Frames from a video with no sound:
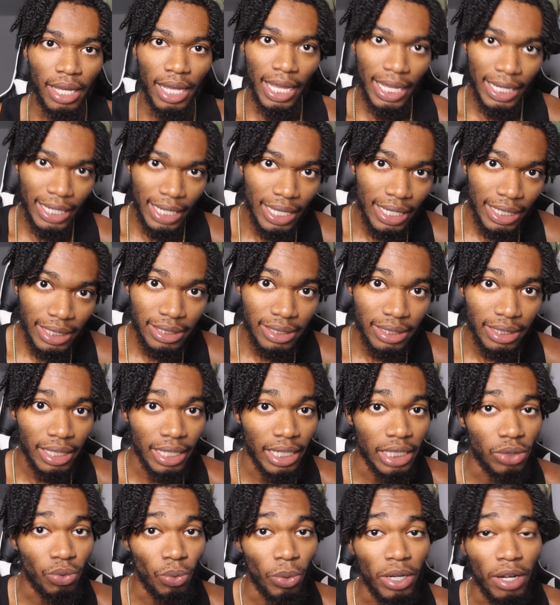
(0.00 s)
And this
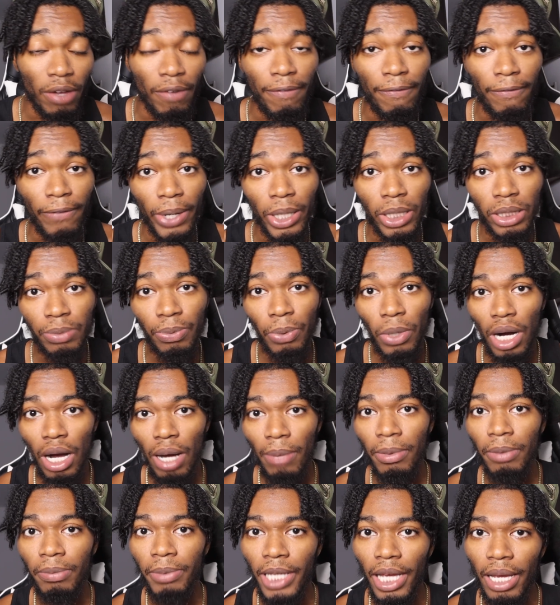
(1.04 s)
is where the first
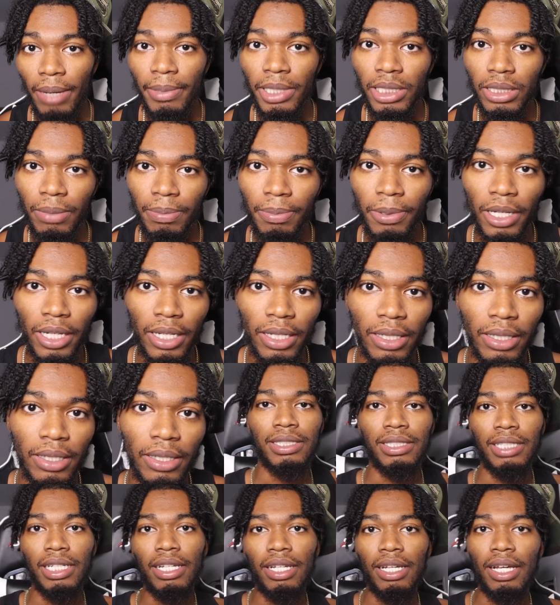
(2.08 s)
problem came into play.
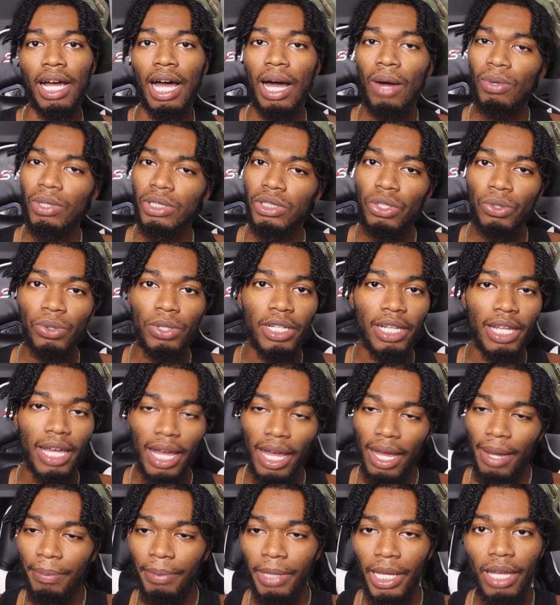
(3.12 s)
See, I was new to the
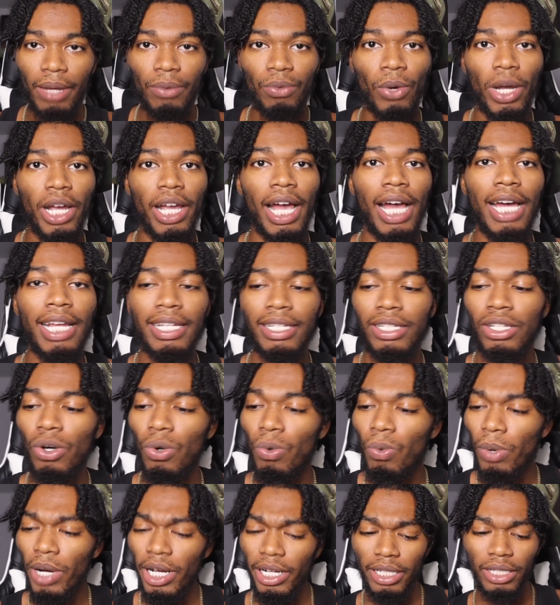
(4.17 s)
app game, right? I didn't know
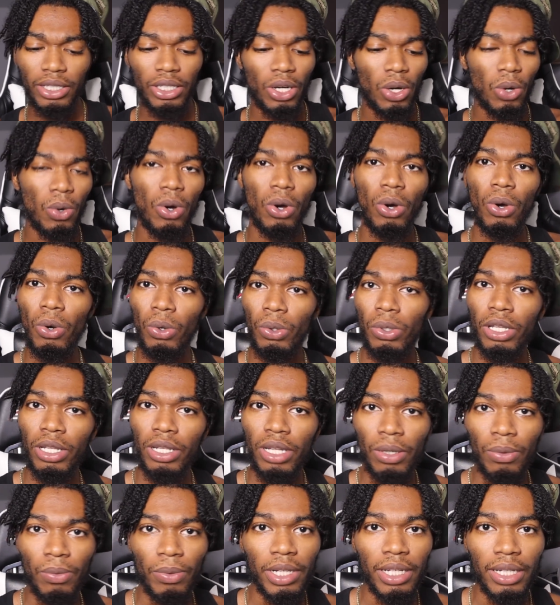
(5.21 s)
where to go or who to
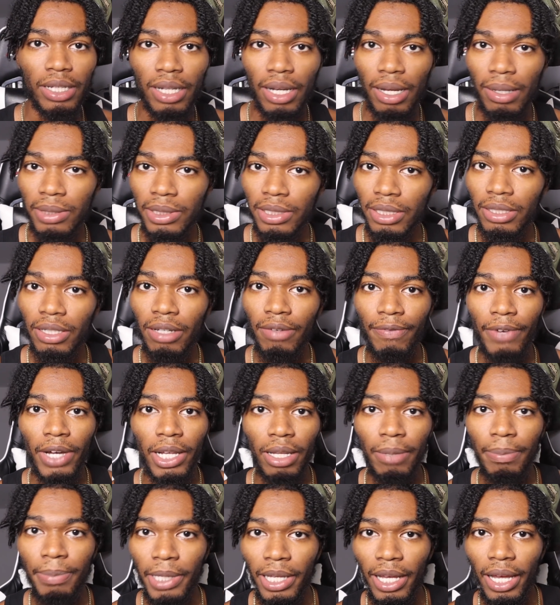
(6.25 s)
look when it comes to
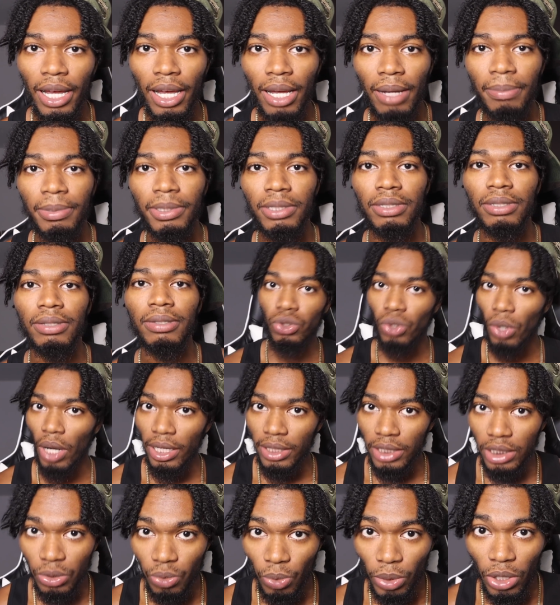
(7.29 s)
developing apps. So I
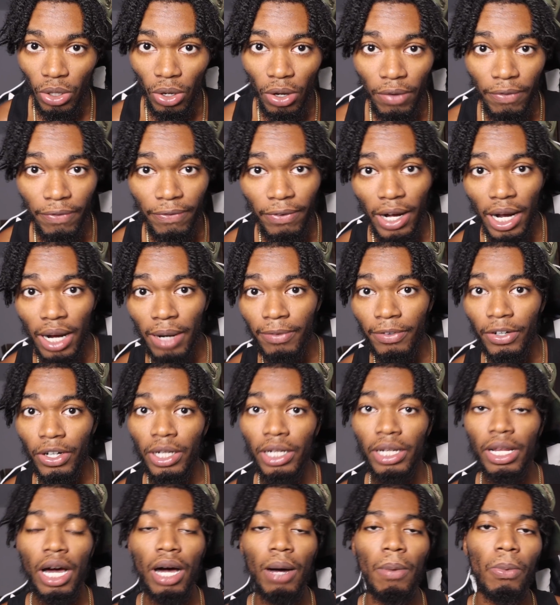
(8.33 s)
just went on Fiverr
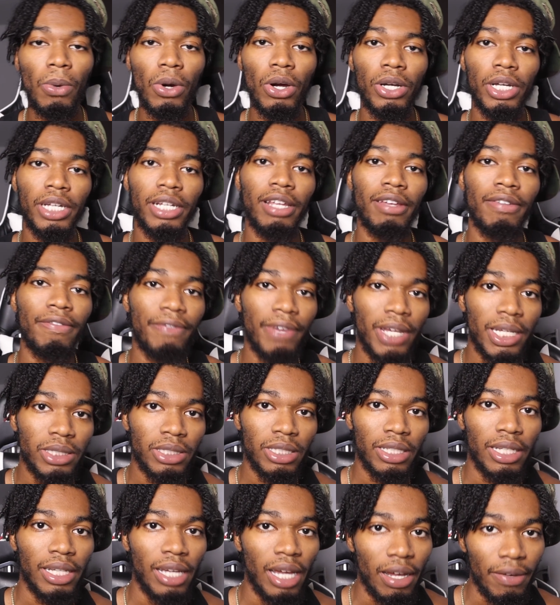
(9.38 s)
and Upwork and
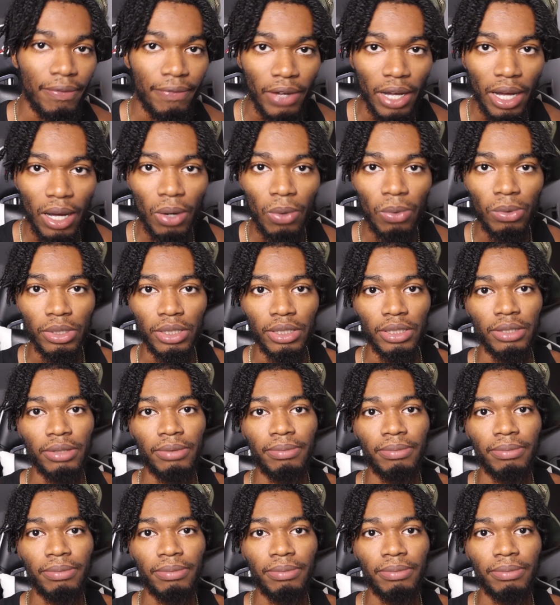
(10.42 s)
eventually I found one.